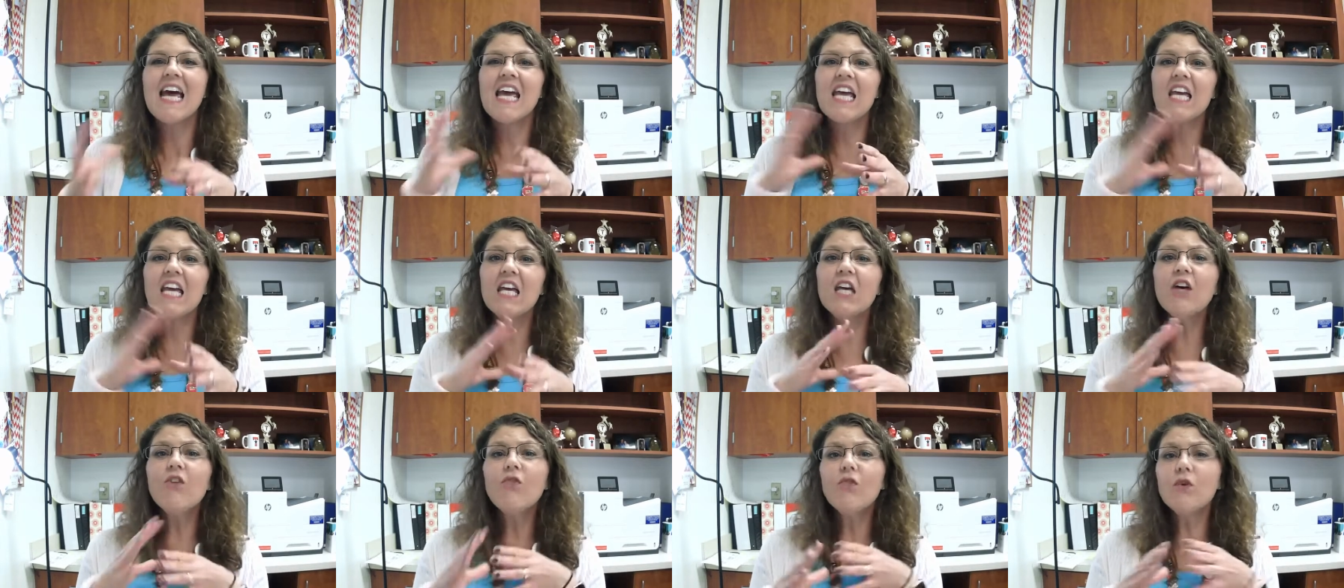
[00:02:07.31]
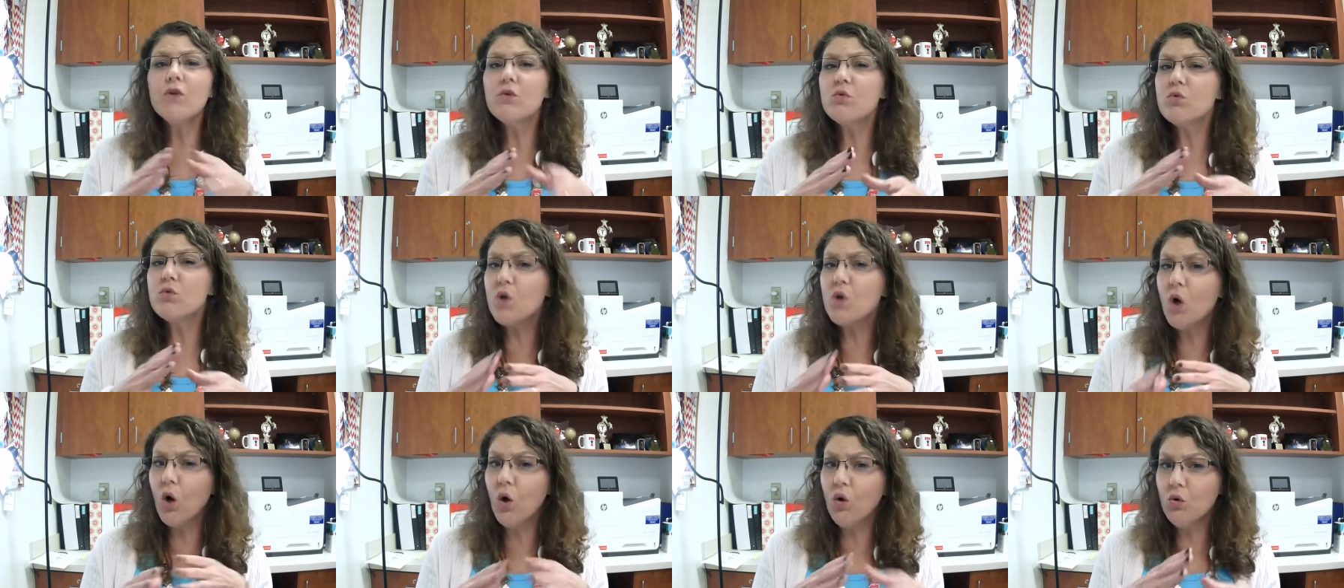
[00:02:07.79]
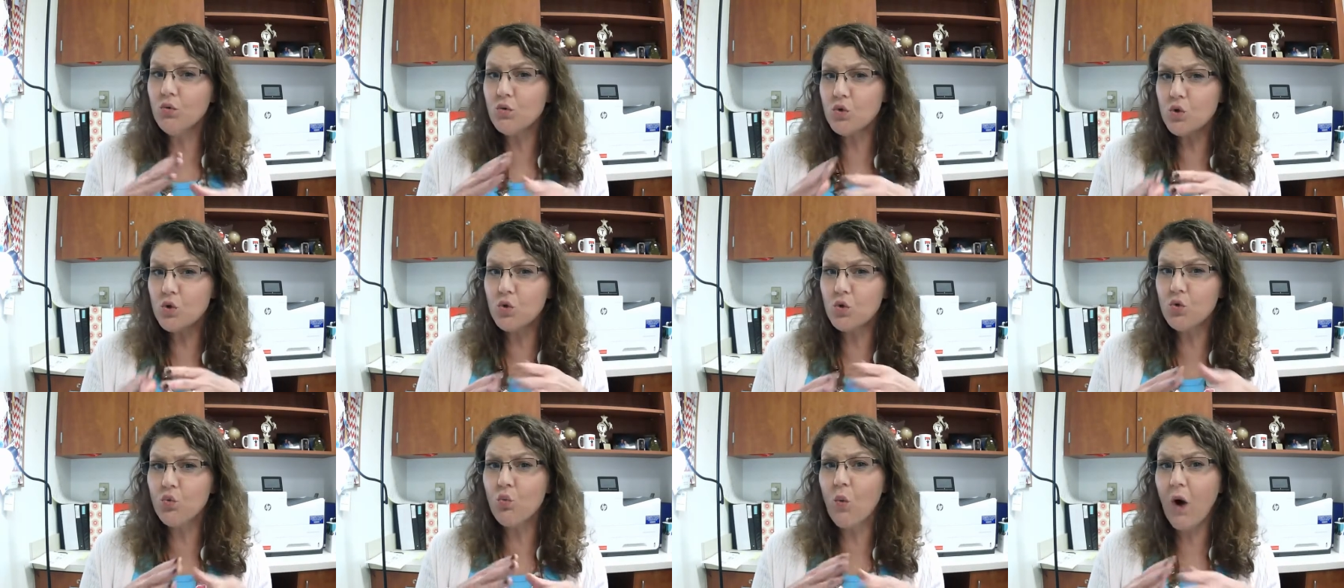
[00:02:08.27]
If you don't
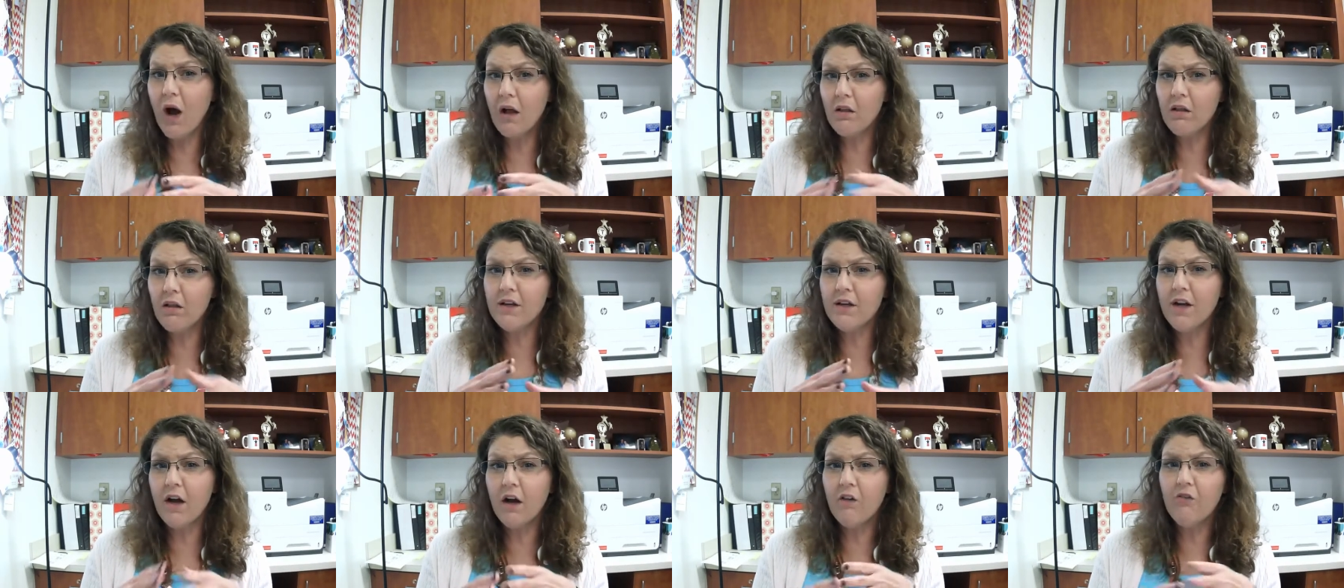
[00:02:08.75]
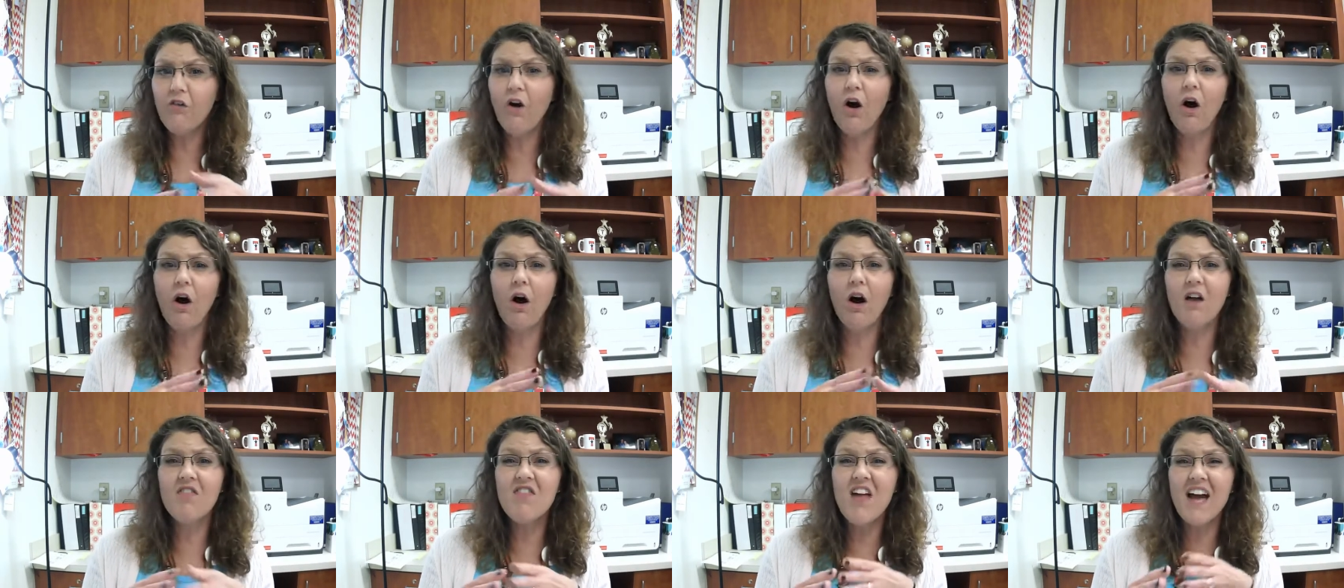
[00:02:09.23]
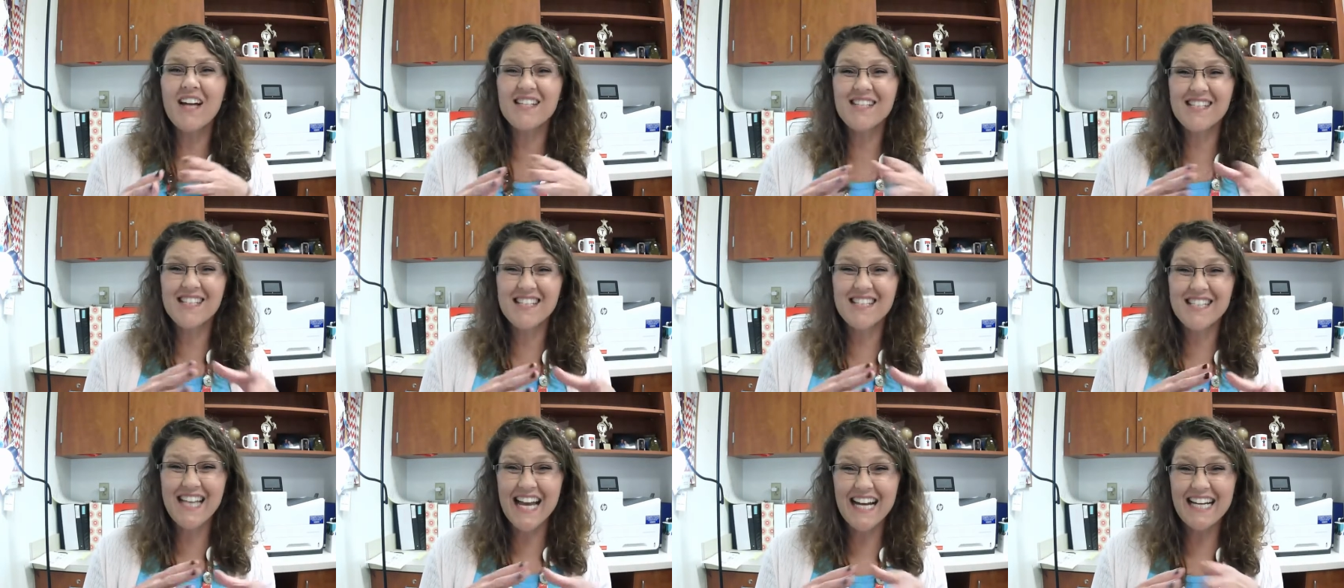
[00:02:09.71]
do well enough on that
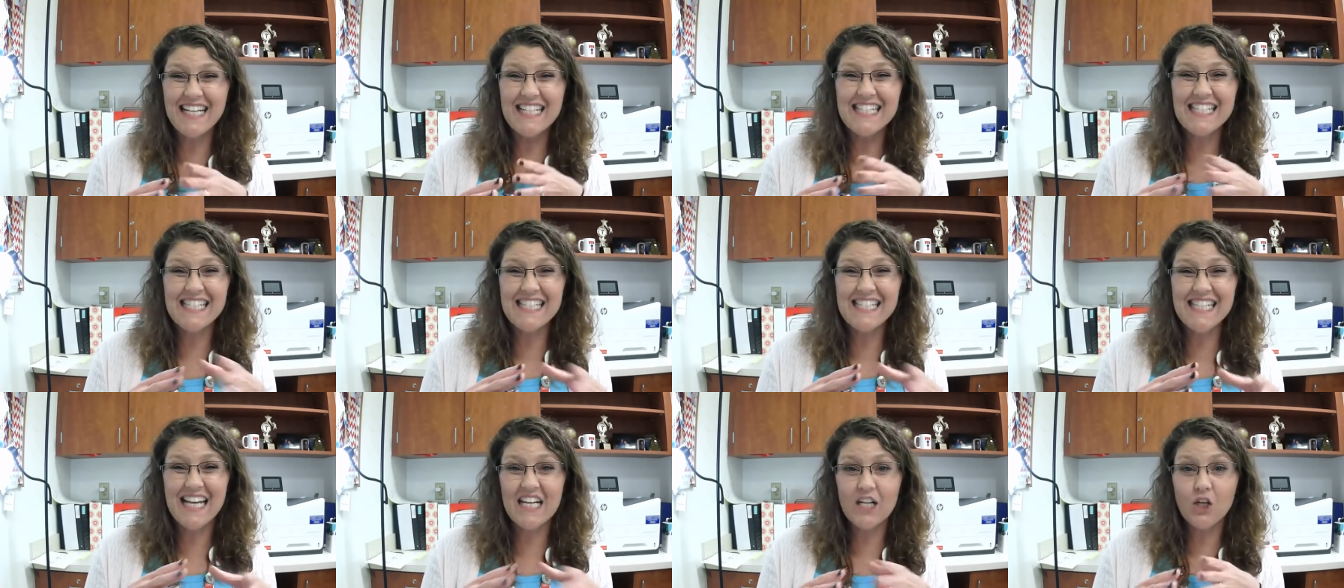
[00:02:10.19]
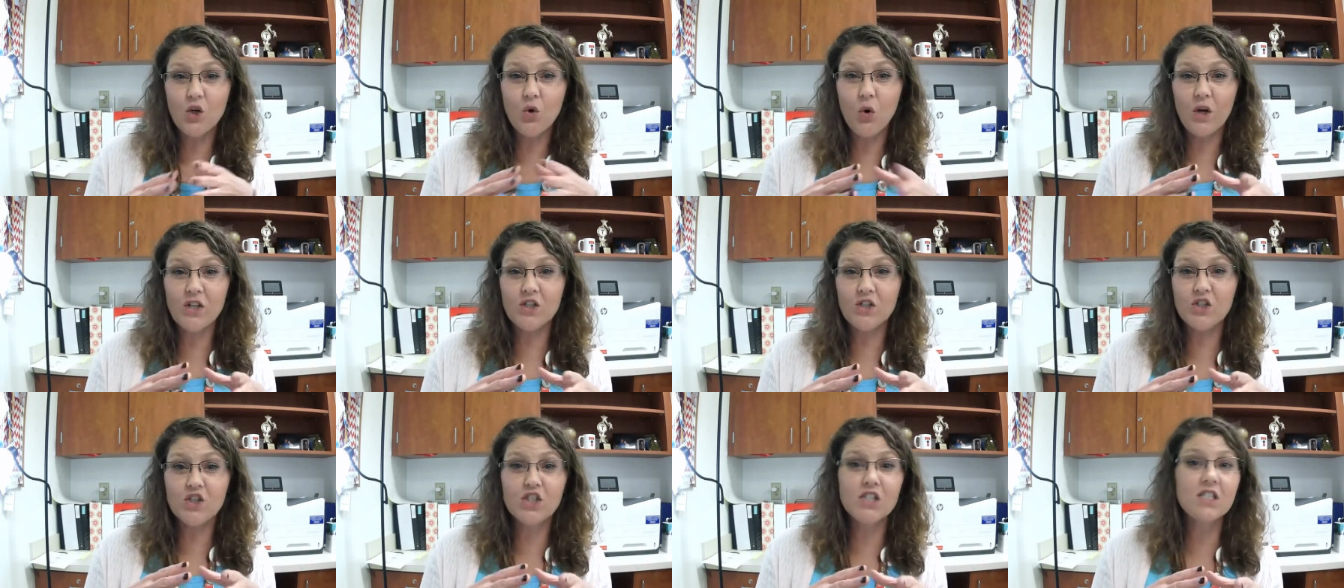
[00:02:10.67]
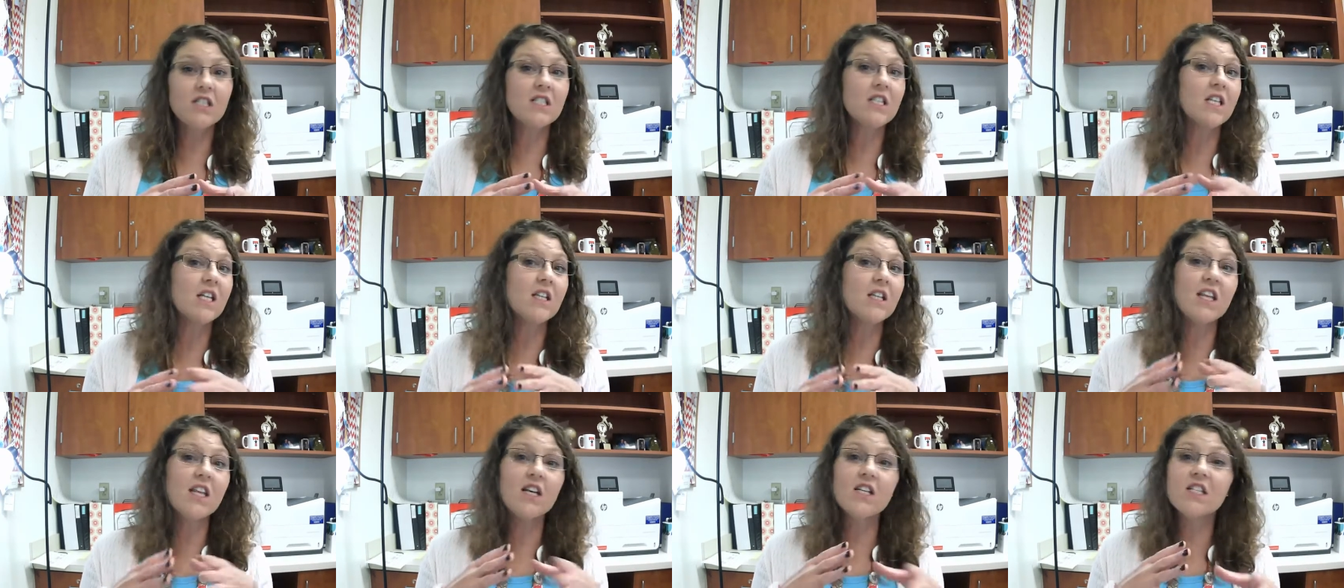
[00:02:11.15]
second set of questions,
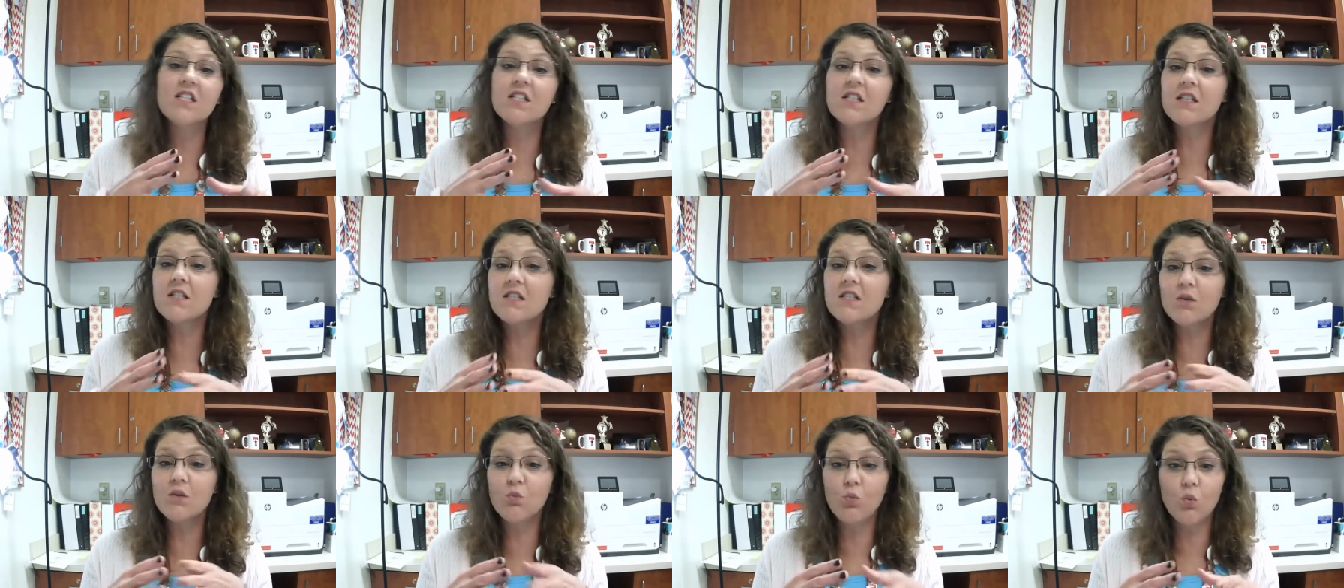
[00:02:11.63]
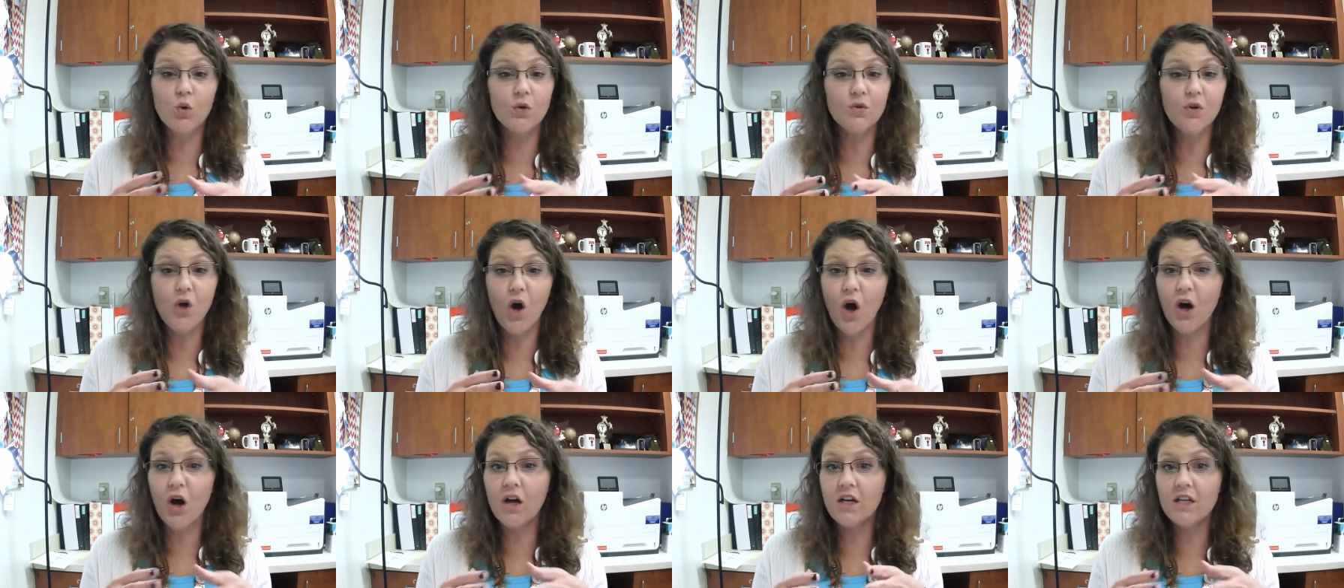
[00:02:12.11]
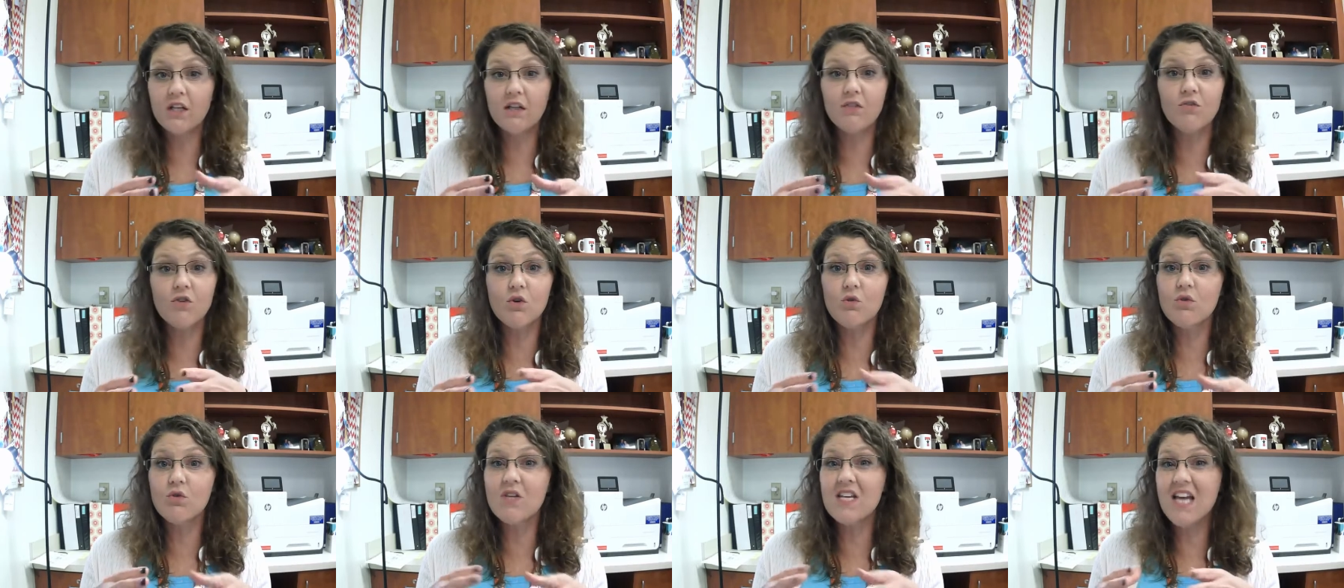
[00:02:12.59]
then the system will not
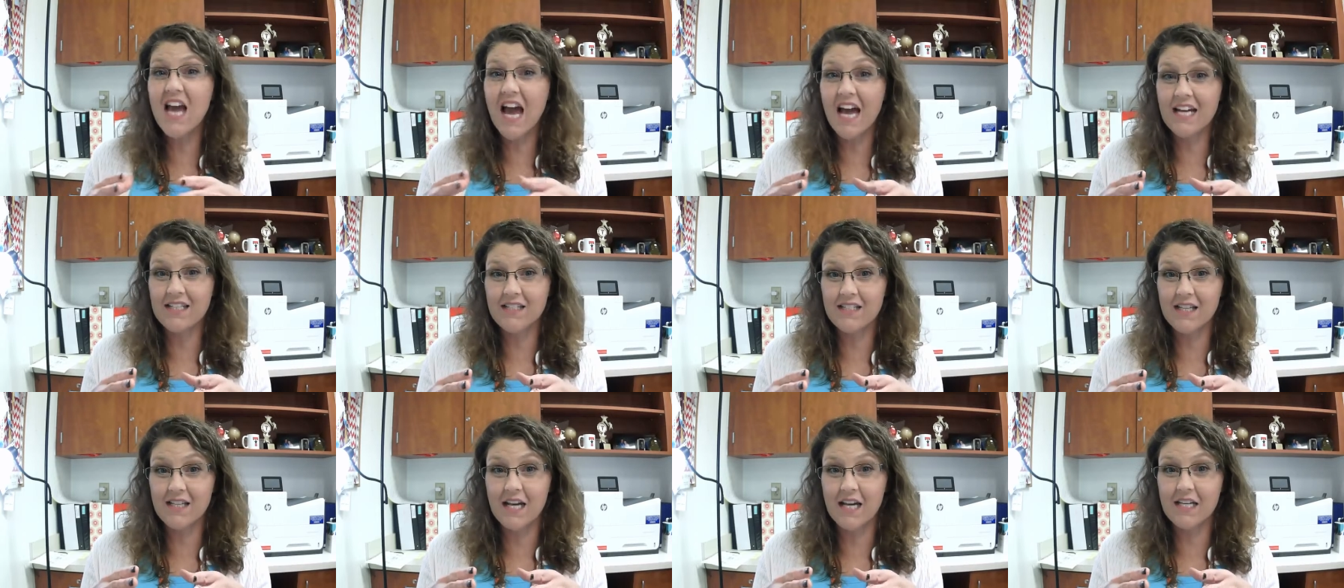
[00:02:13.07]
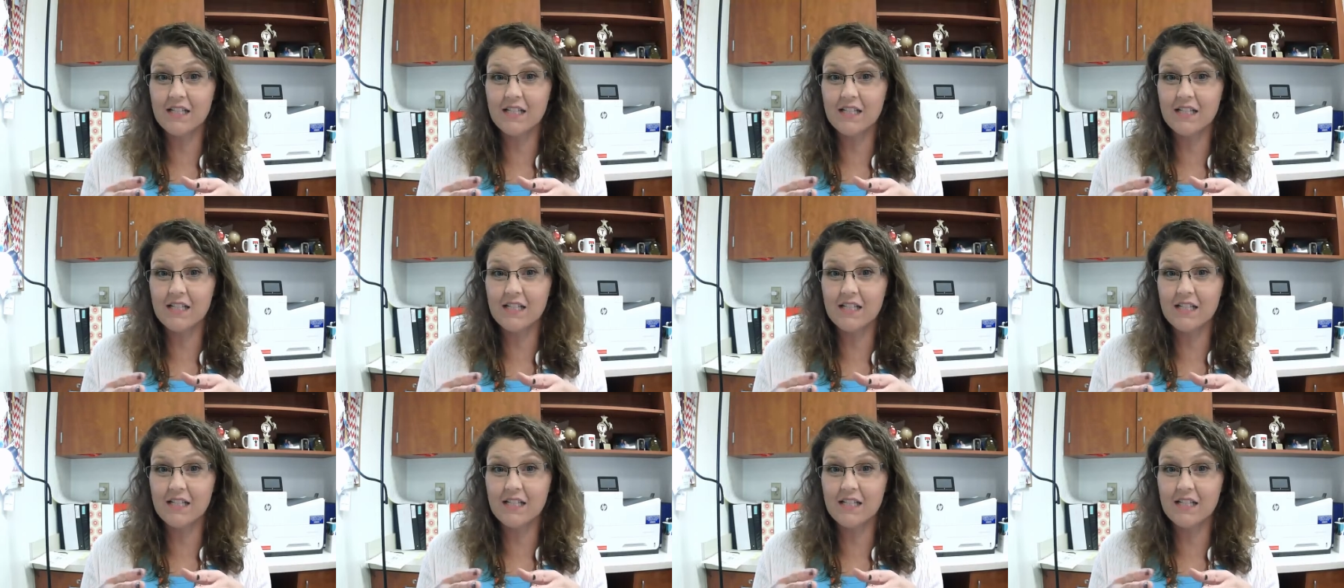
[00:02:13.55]
give you the essay.